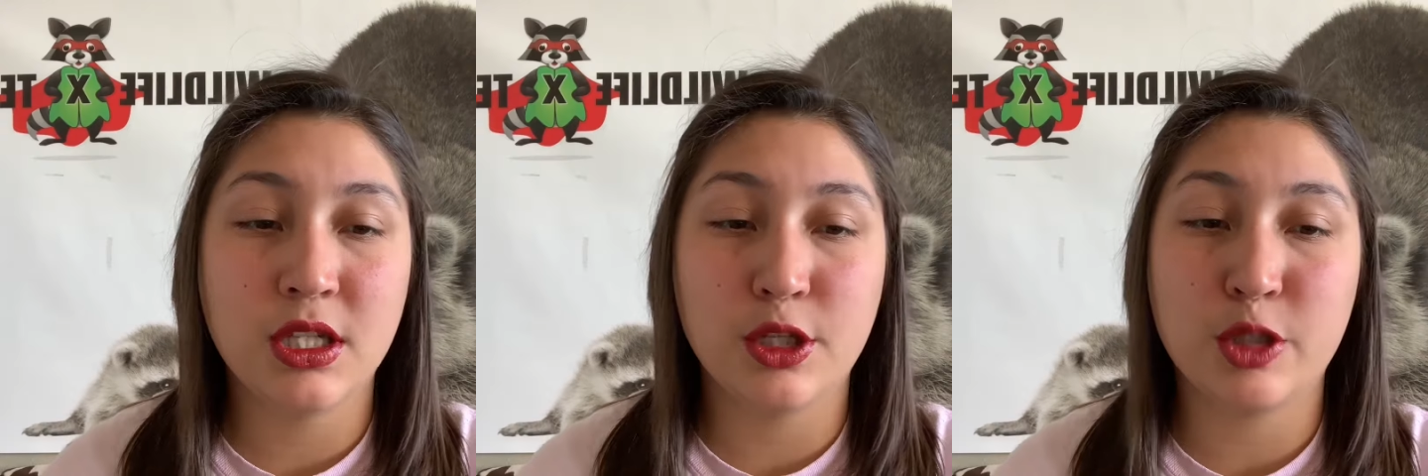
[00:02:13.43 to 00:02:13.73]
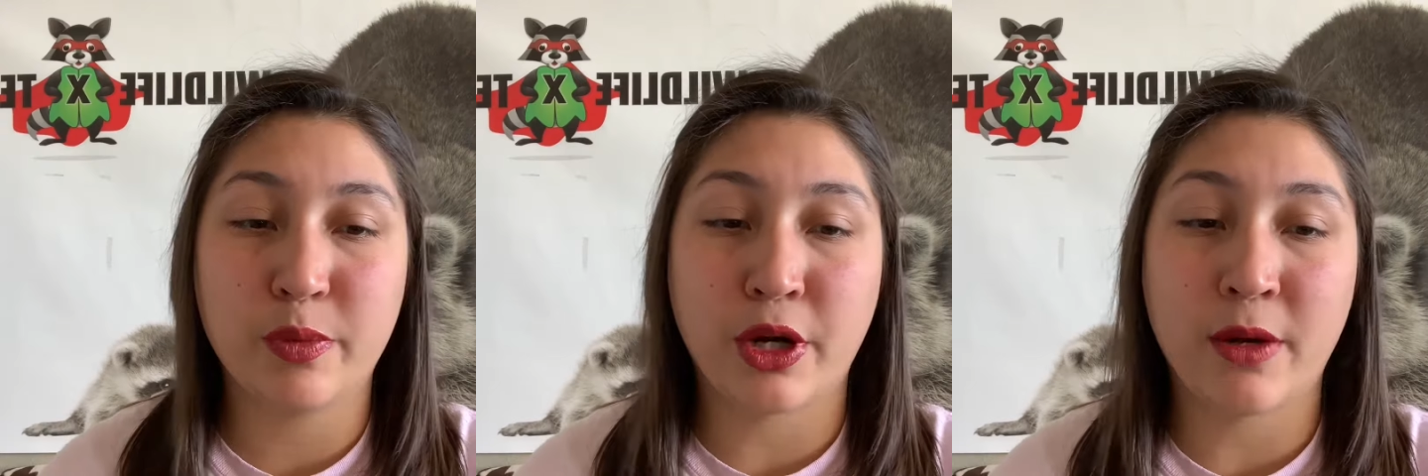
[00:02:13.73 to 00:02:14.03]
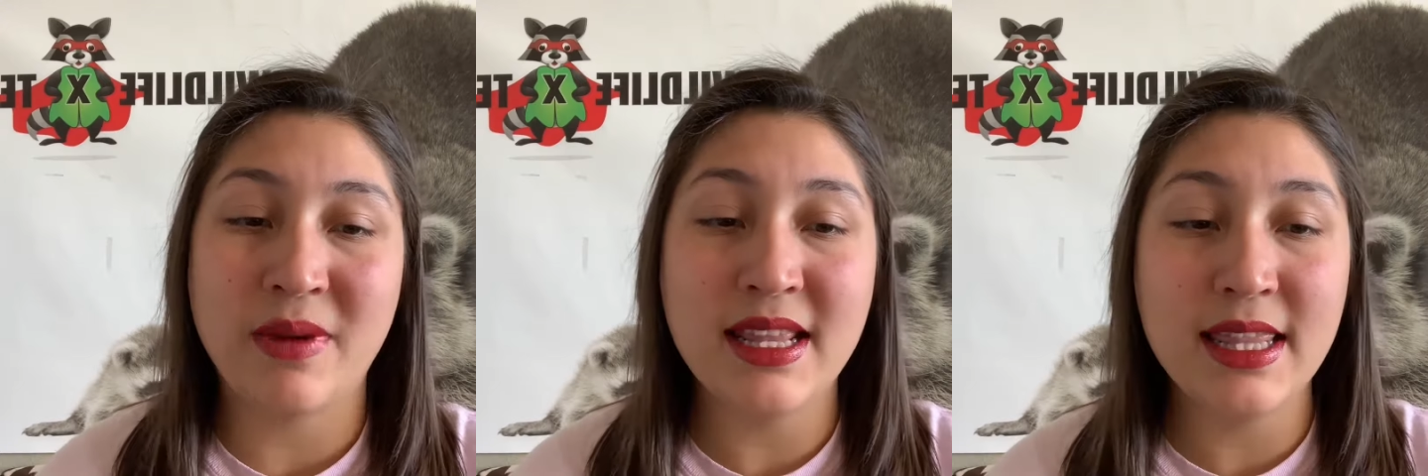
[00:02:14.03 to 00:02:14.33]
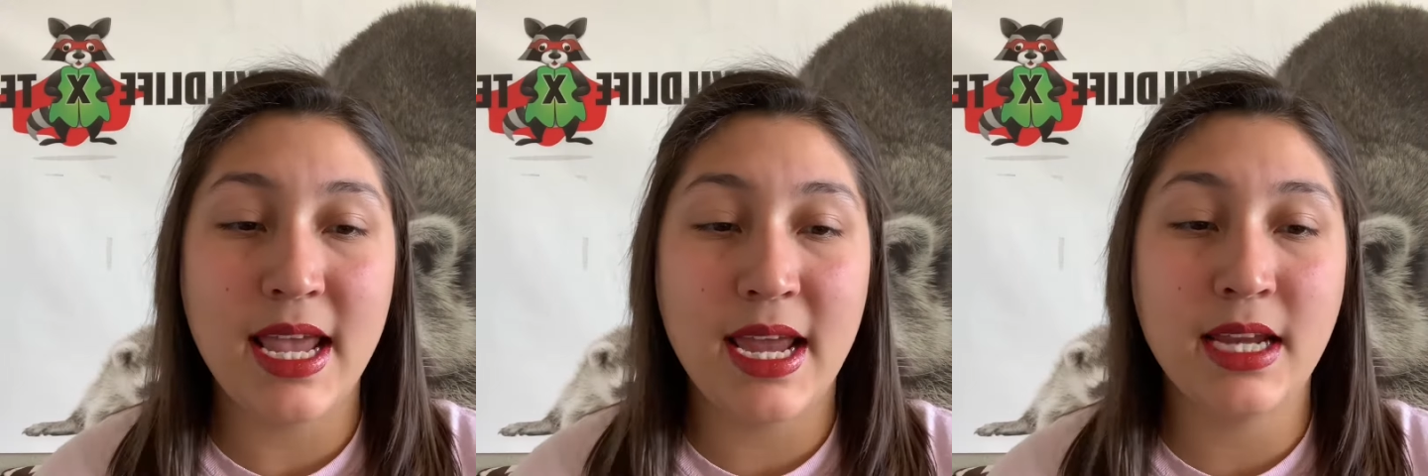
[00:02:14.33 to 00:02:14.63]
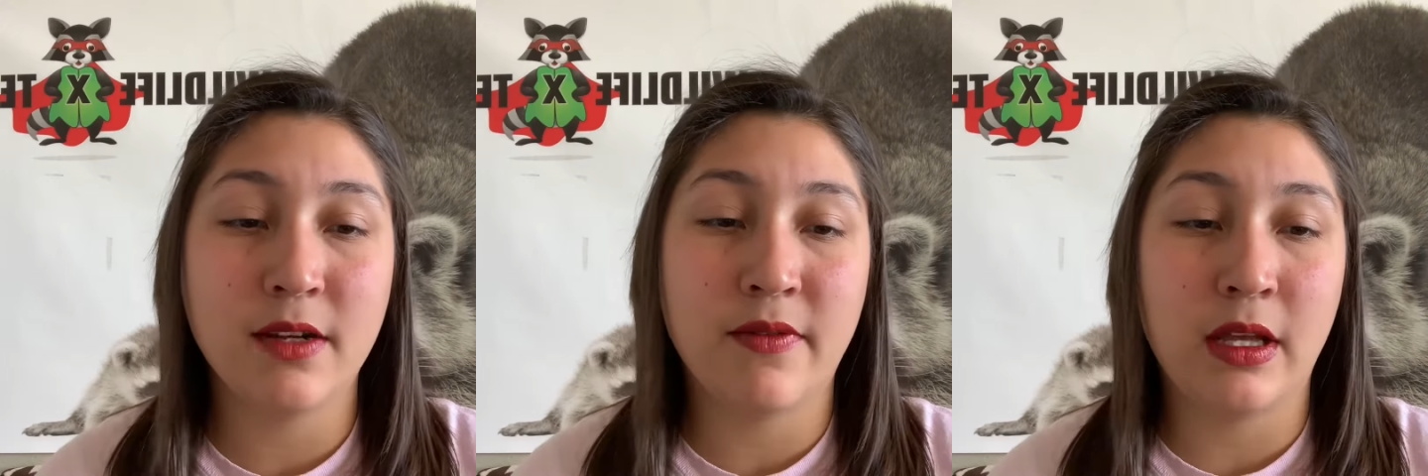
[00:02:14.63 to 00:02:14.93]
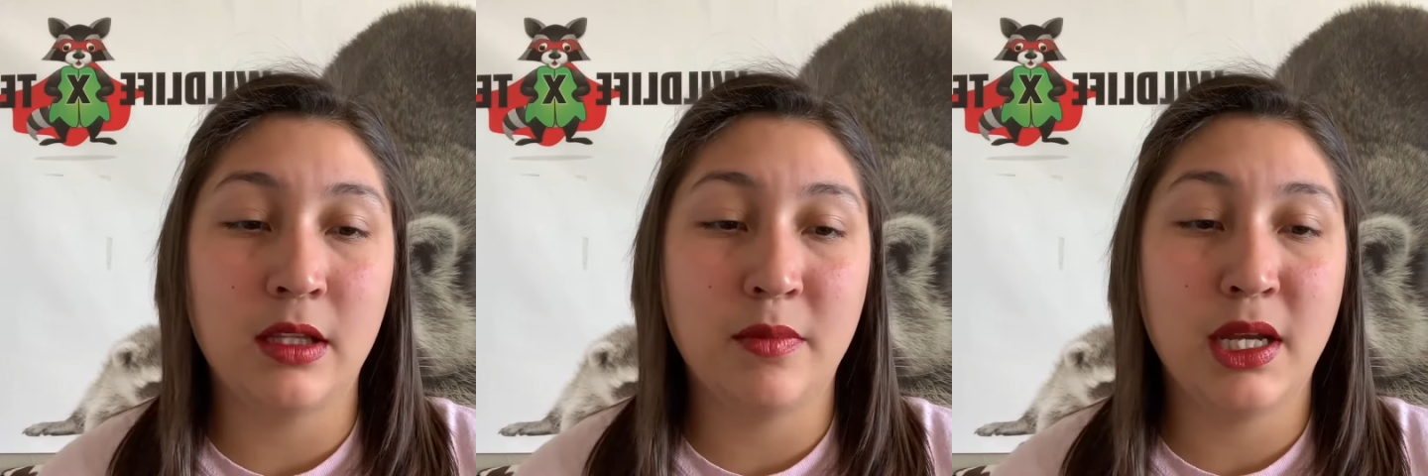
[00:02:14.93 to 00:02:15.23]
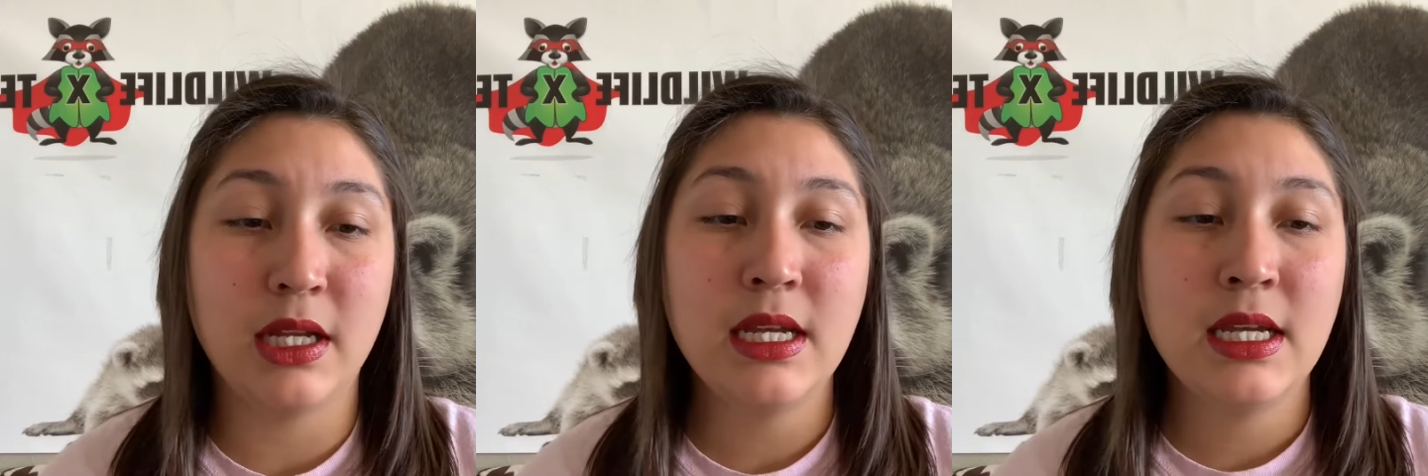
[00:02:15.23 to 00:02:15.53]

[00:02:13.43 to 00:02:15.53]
the sperm in the egg development